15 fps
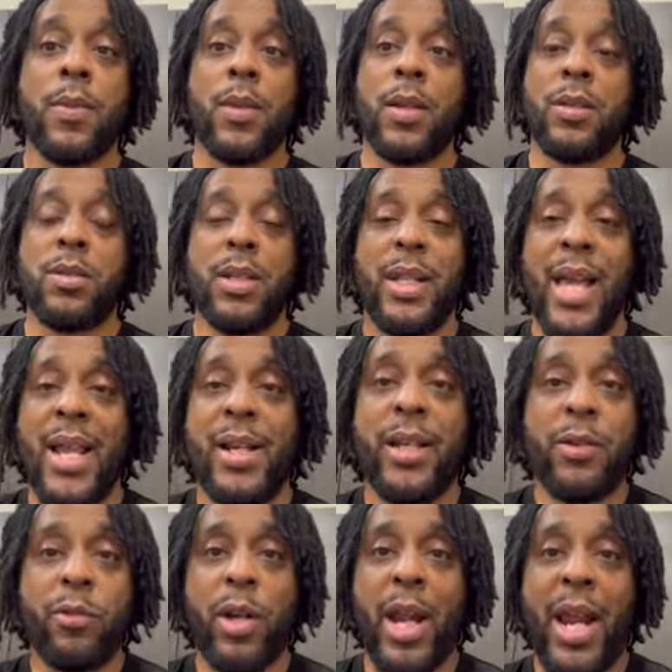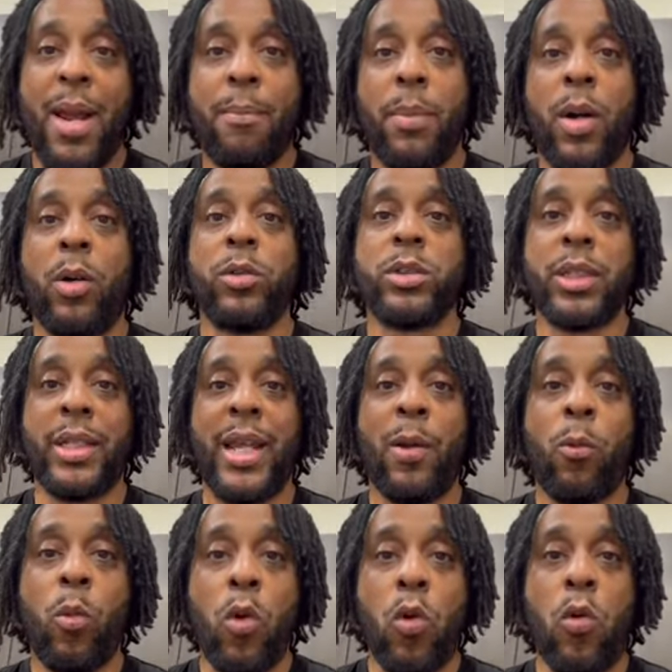It's a lot of different hand bones in that
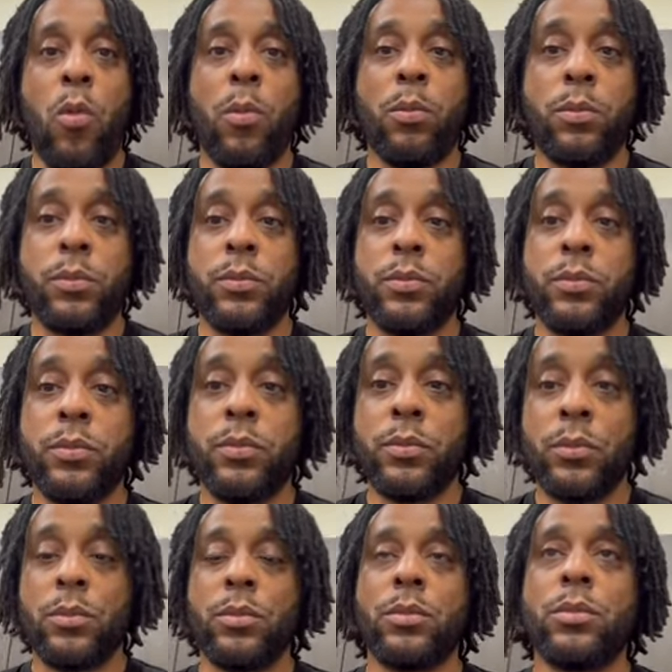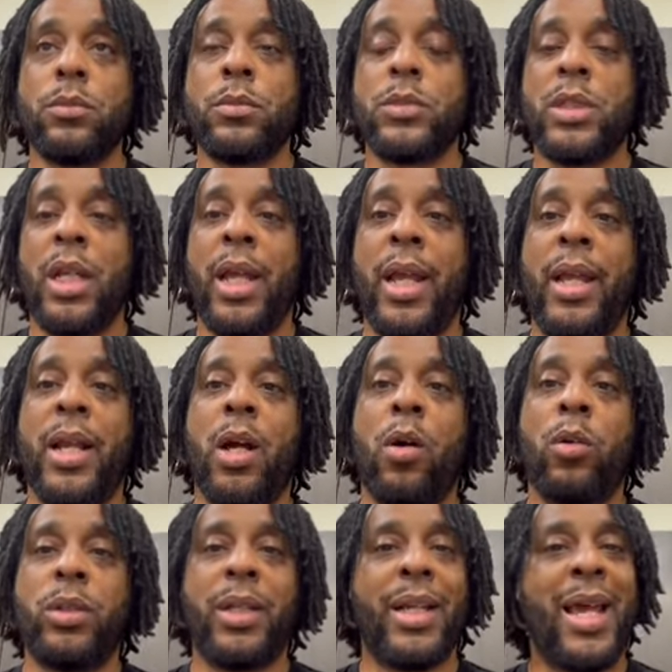womb. You
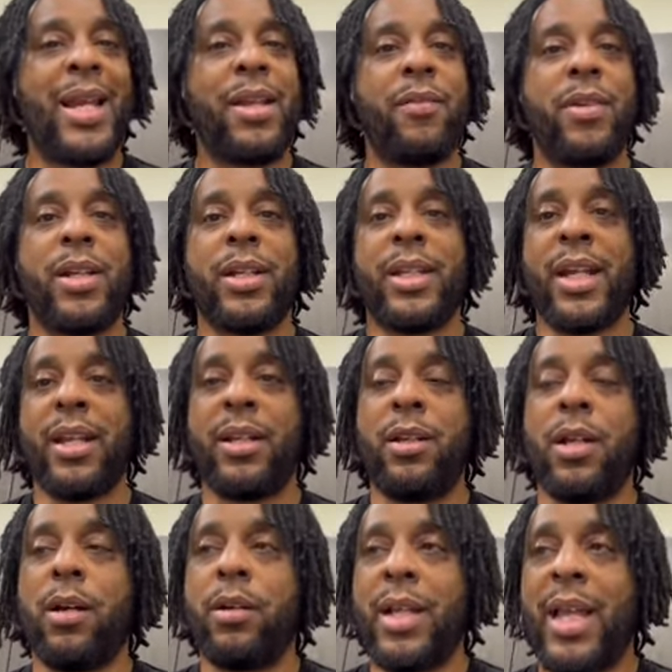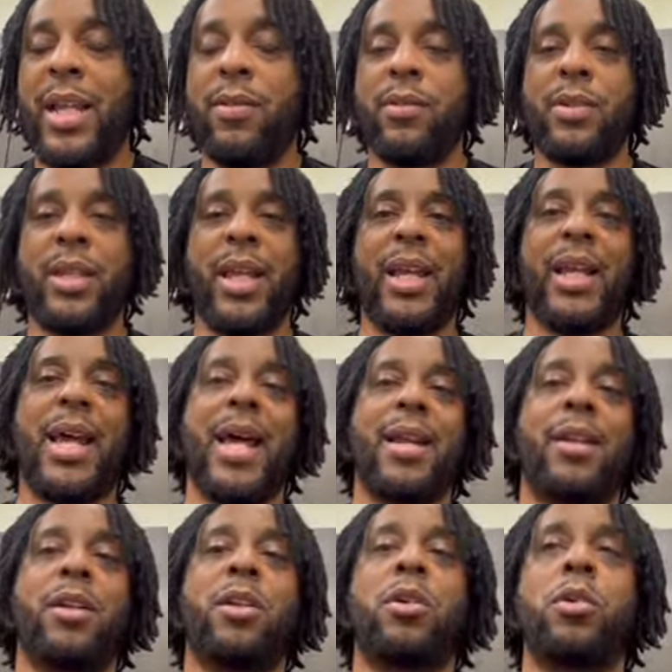know, they're not even, you know, not even thinking how the
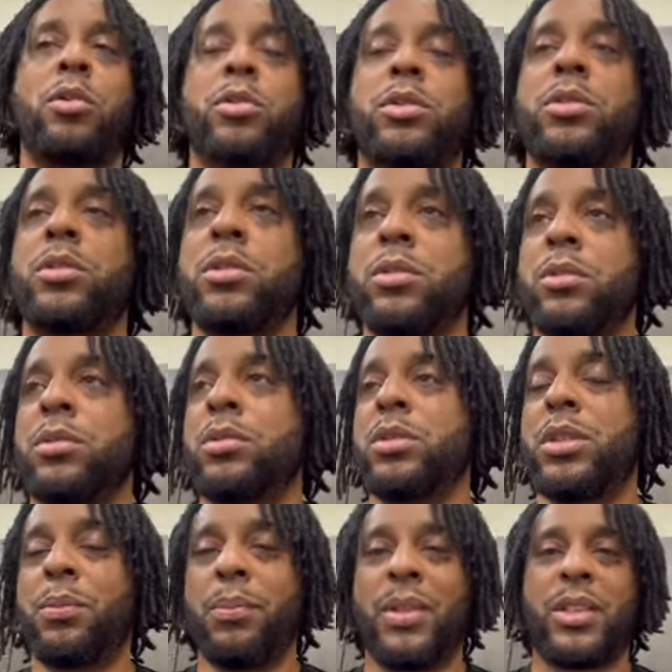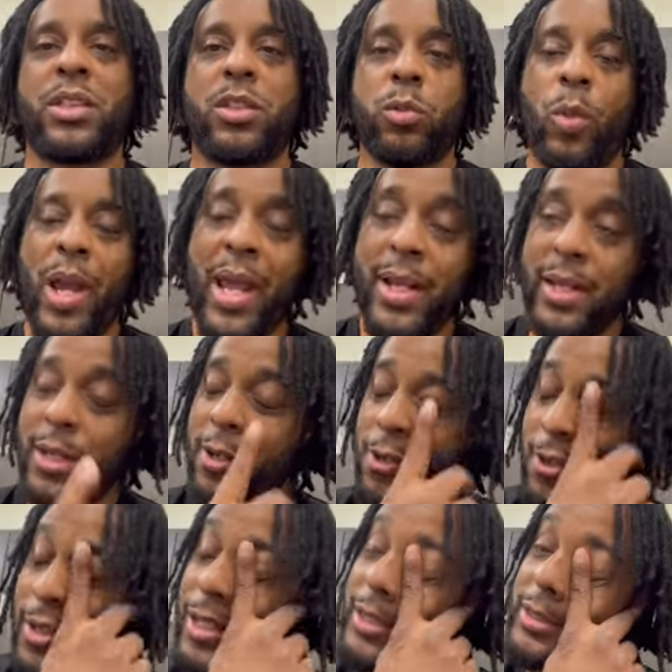dudes be sweating and
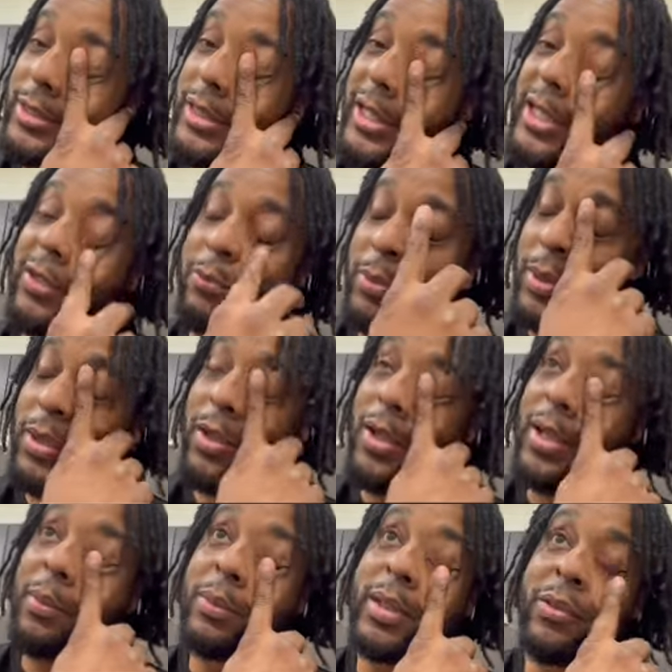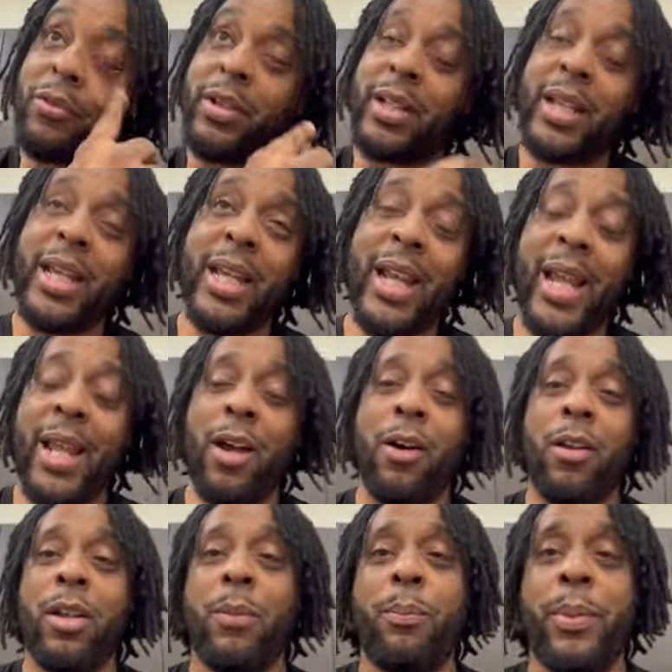all that stuff, putting all them different DNA
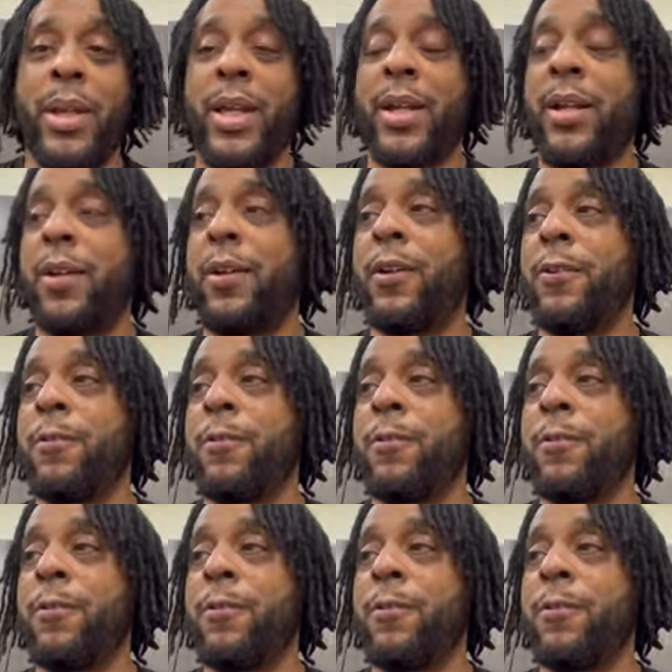all up in her.